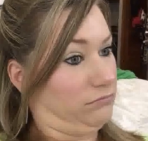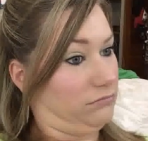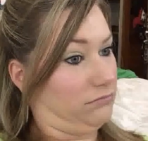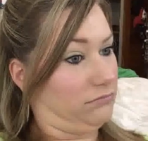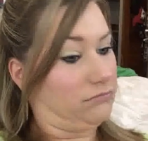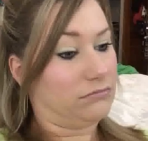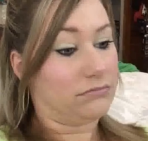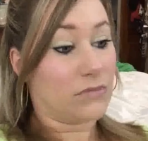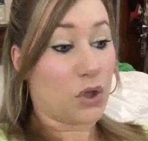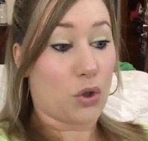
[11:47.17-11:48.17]
hmm,
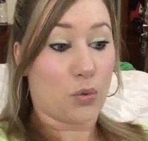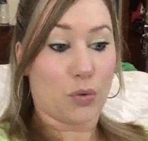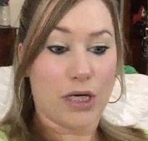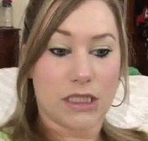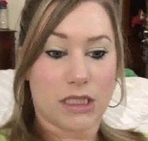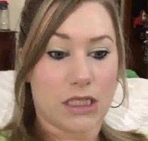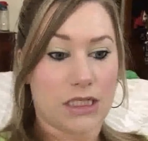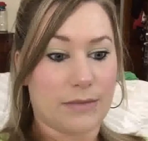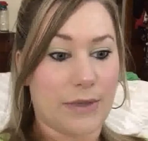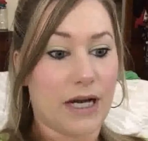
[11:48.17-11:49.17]

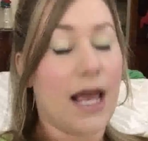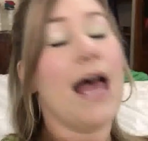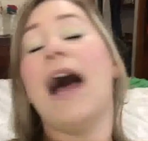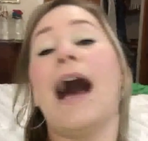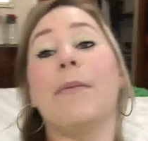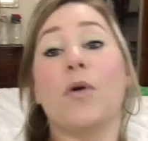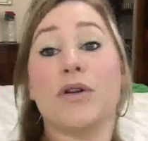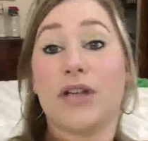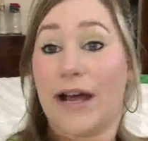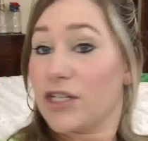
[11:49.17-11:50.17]
craziness. But I'm
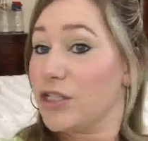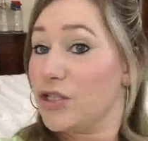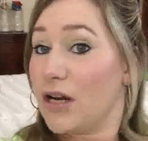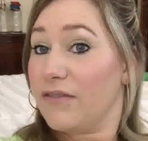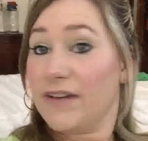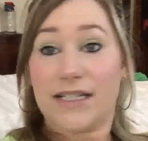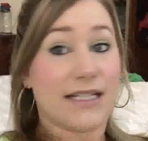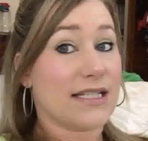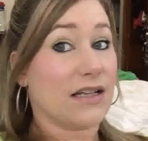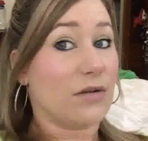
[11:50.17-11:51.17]
going to actually try to fix
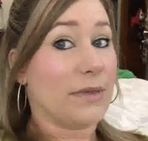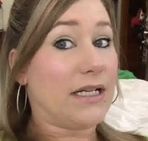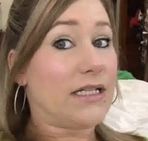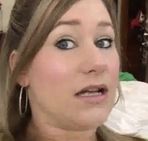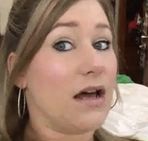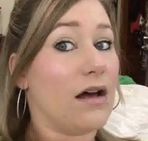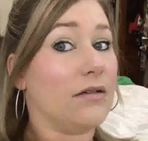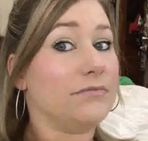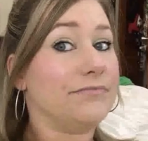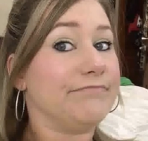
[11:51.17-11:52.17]
this a little bit.
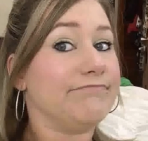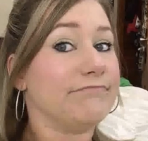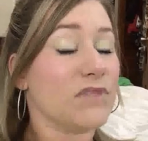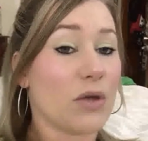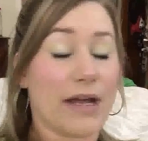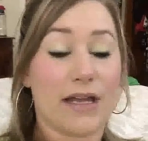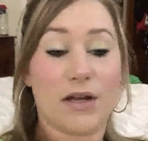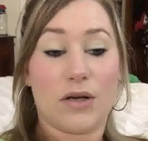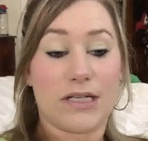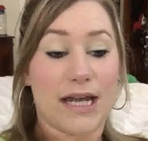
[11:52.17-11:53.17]
Um, so I could
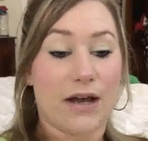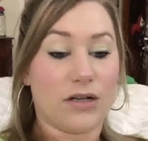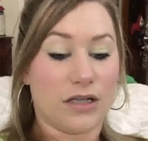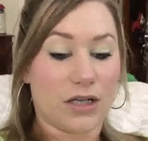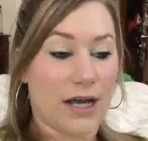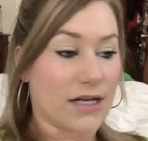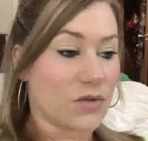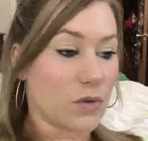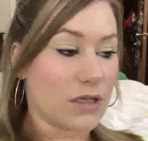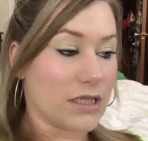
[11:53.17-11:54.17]
go to town and look kind of
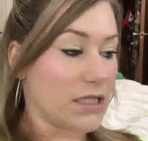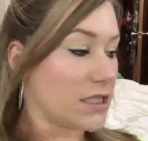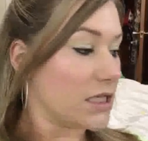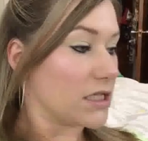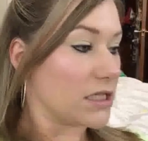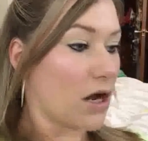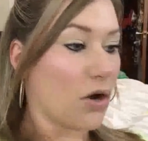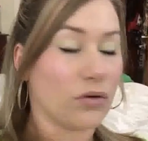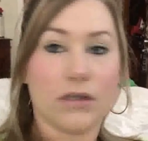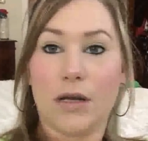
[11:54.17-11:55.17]
sort of decent.
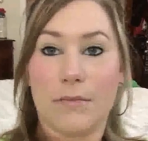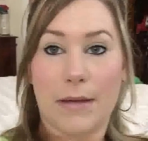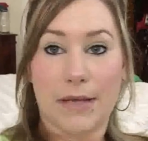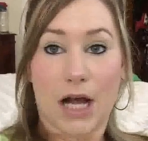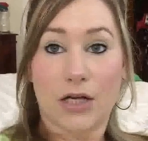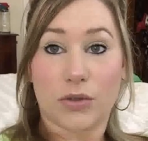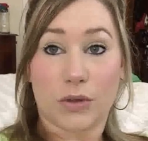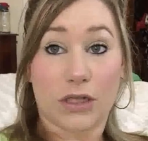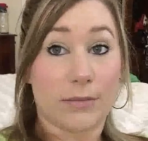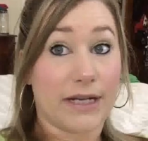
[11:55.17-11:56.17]
So maybe contour
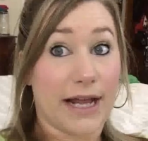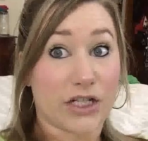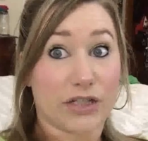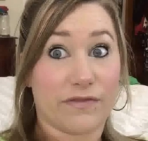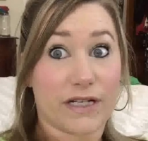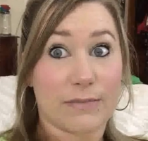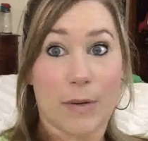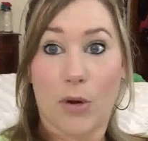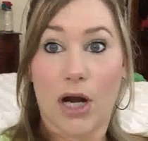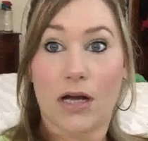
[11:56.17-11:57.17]
a little bit, actually fix
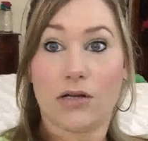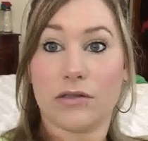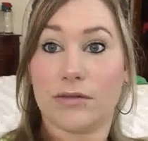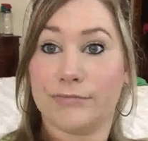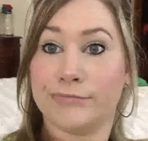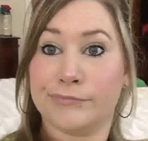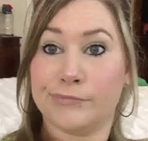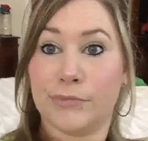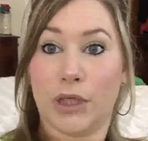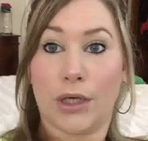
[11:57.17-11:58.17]
my brows.
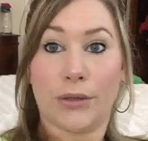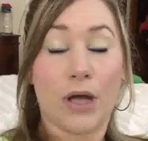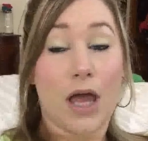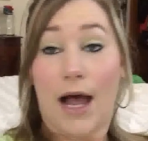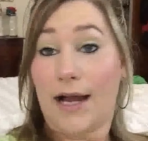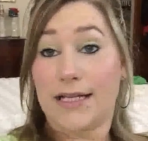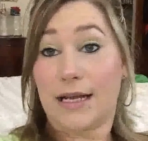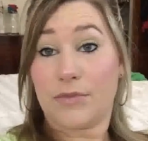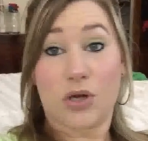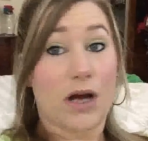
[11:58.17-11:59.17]
You know, I guess
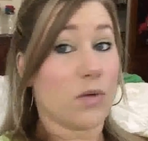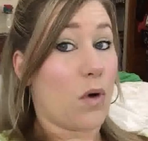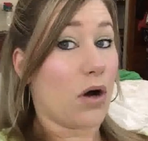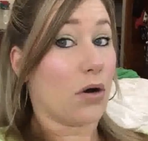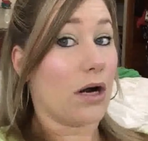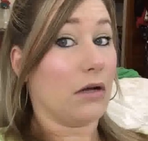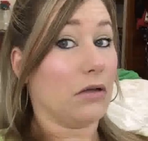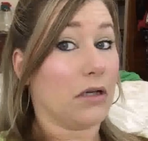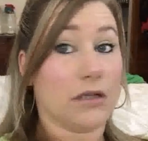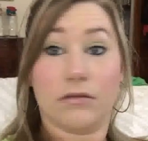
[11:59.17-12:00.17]
I'm just gonna have to walk around
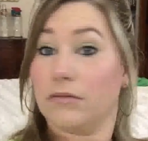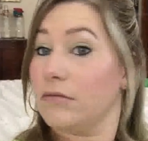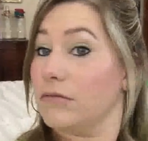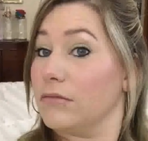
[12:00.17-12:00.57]
looking